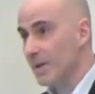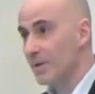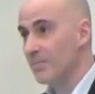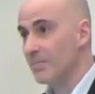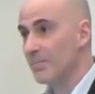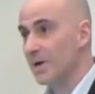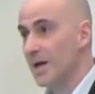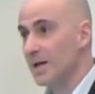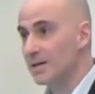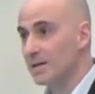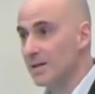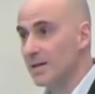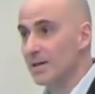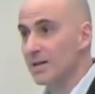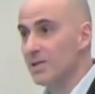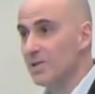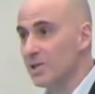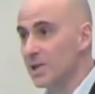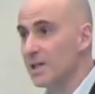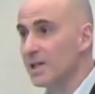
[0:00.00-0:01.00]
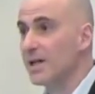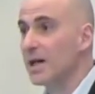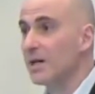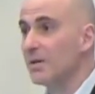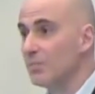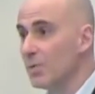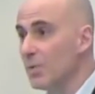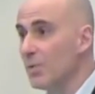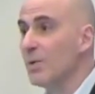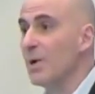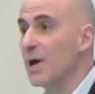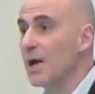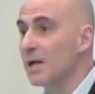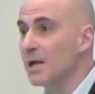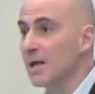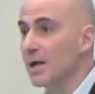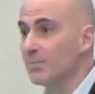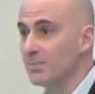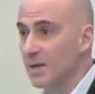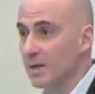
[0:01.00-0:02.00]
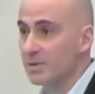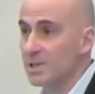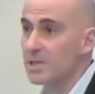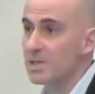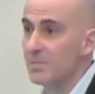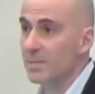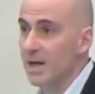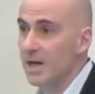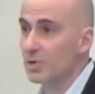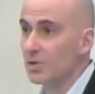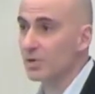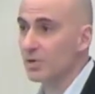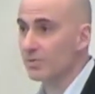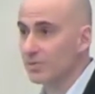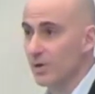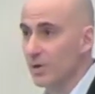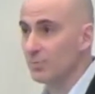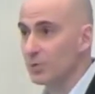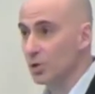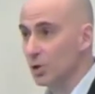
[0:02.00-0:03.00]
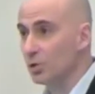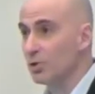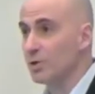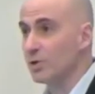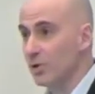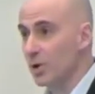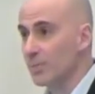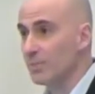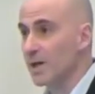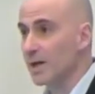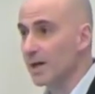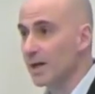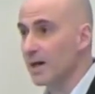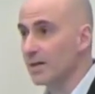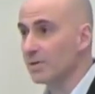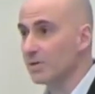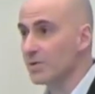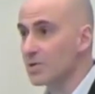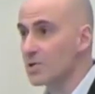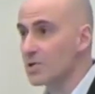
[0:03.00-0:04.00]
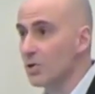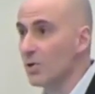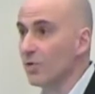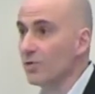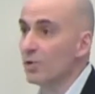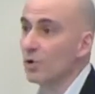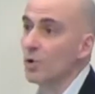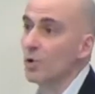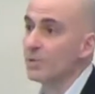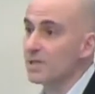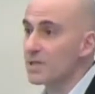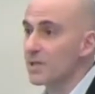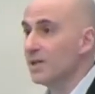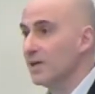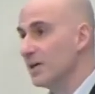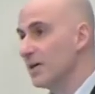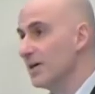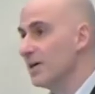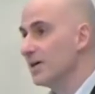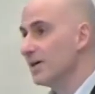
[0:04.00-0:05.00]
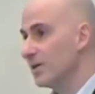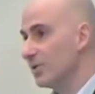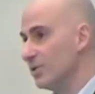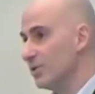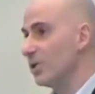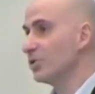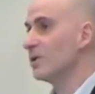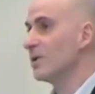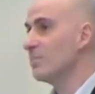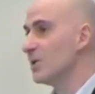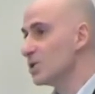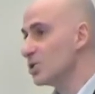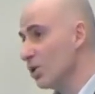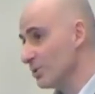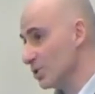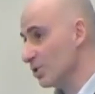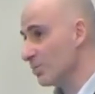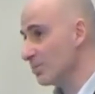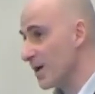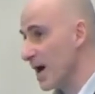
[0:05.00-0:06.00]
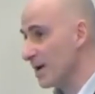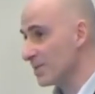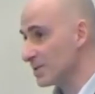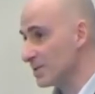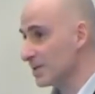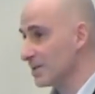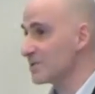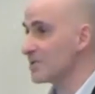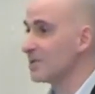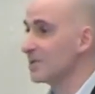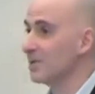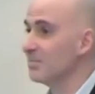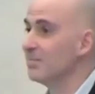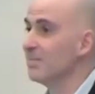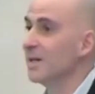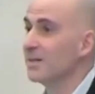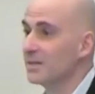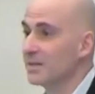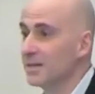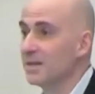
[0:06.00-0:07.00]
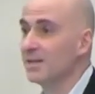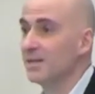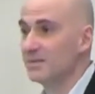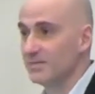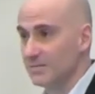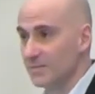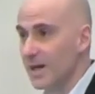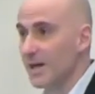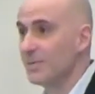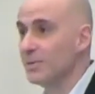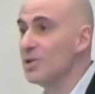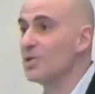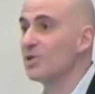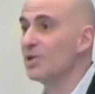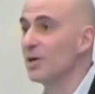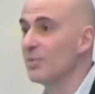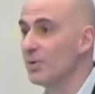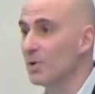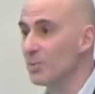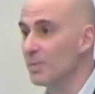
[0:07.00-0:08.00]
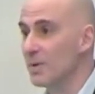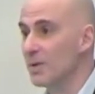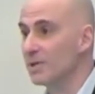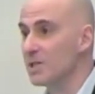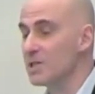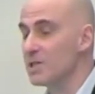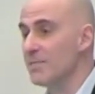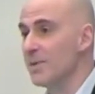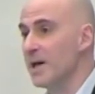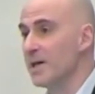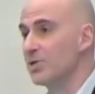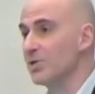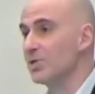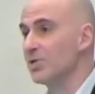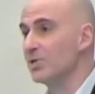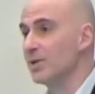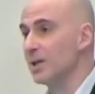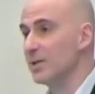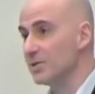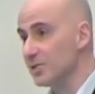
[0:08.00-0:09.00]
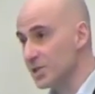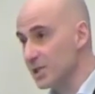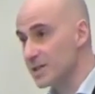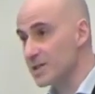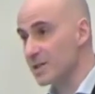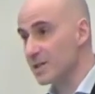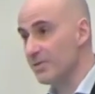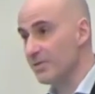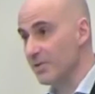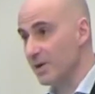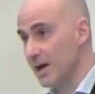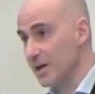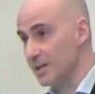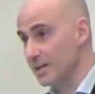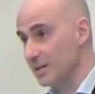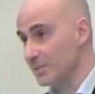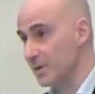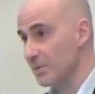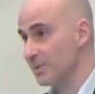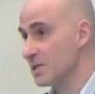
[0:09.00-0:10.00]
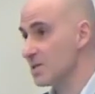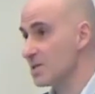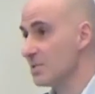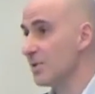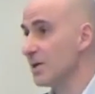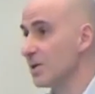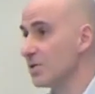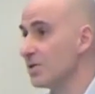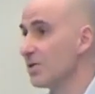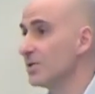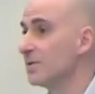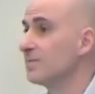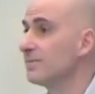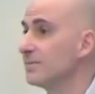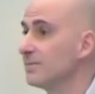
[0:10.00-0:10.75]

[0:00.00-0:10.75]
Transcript: But uh, in general, we welcome participation from non-European countries. Of course, not the majority of partners, uh, but a reasonable participation and justified participation.